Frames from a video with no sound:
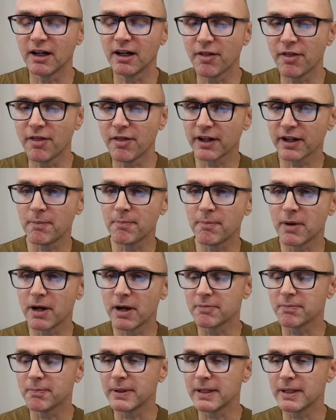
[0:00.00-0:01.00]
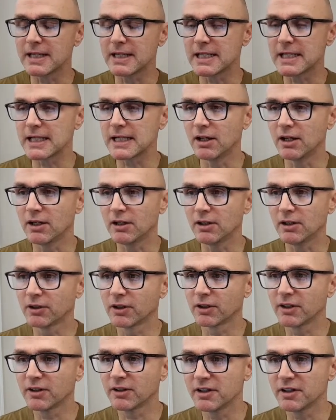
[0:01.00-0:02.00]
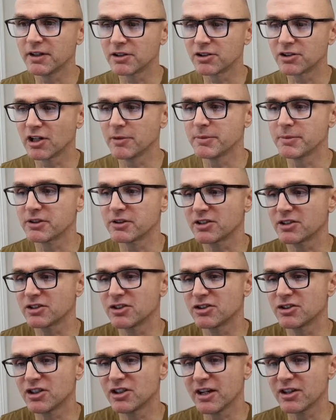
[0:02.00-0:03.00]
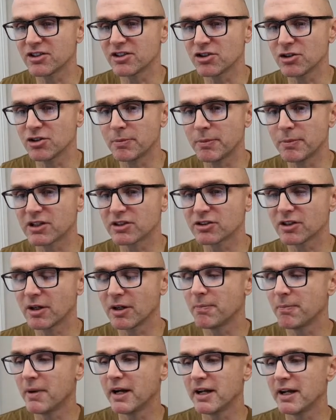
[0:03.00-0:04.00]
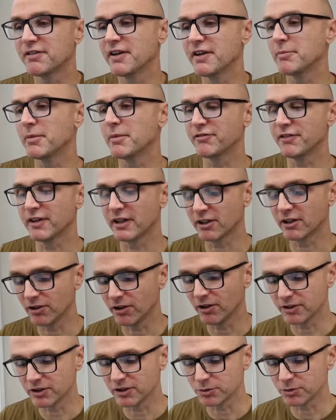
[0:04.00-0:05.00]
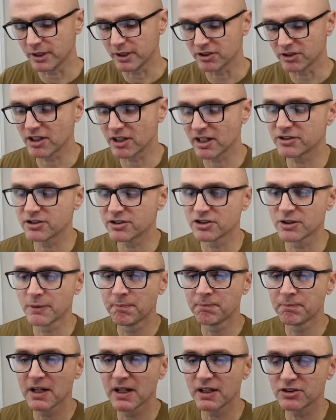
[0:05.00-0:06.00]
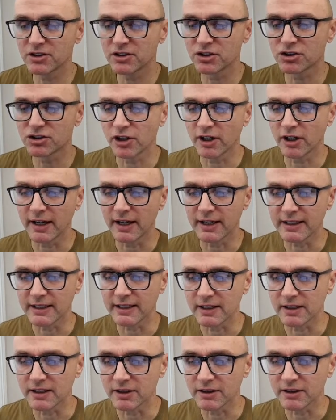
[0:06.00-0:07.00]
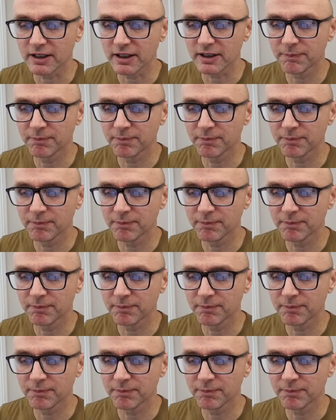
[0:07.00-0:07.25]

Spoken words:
I think that might be longer than the time is actually set to, because I might have had my finger on the switch. So let's just try that again. Okay.